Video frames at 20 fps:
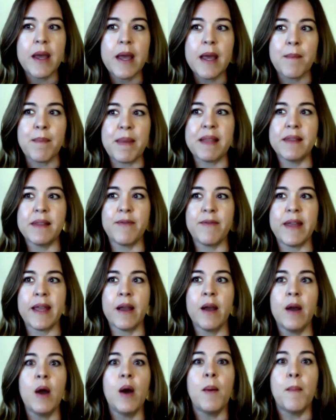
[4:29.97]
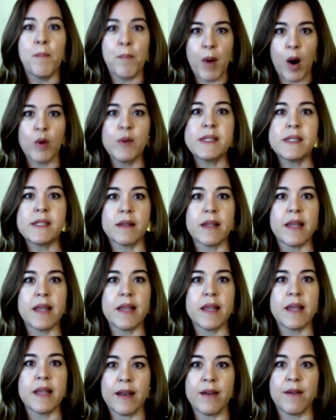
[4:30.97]
be living mostly
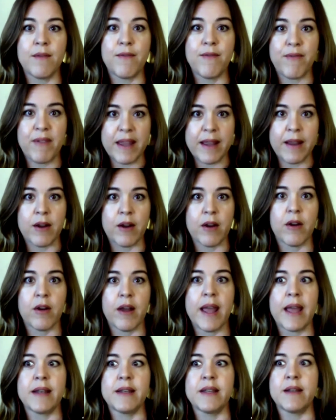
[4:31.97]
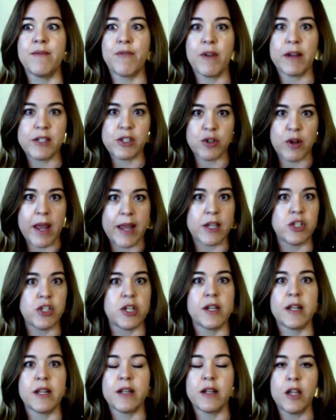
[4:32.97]
in fear and in
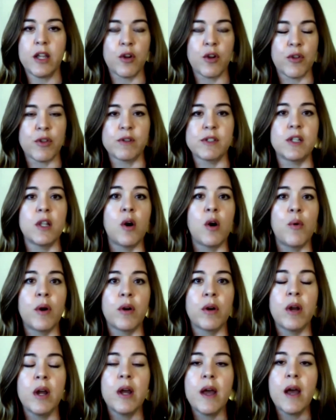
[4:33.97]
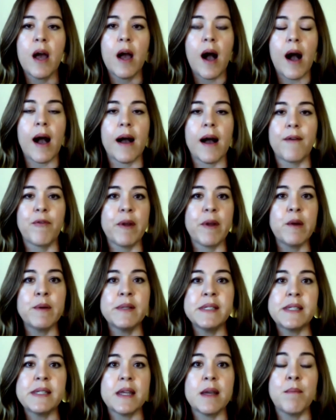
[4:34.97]
frustration and those lower
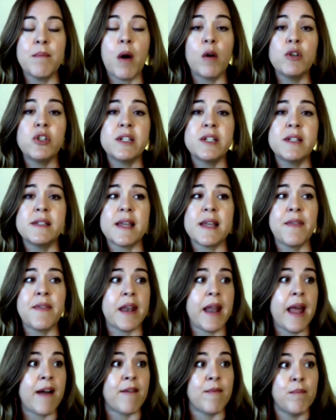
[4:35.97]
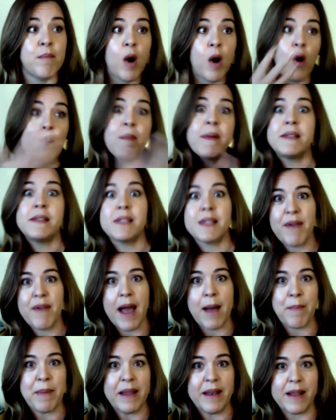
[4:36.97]
frequency emotions, and then have moments of
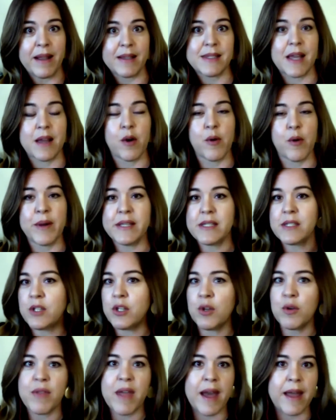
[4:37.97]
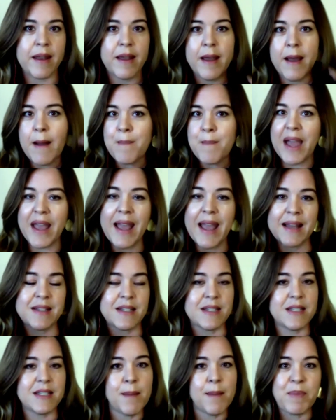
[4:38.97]
happiness. I always knew that I had to
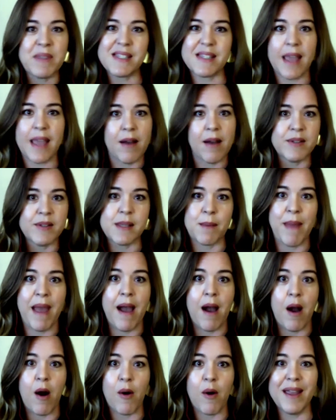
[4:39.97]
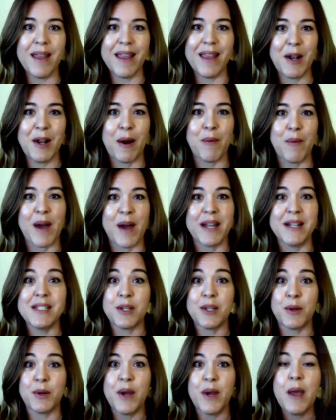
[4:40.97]
tip the scale somehow. I
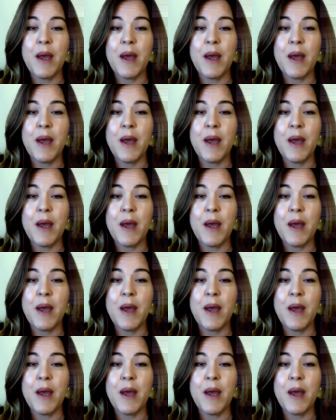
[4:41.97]
wanted to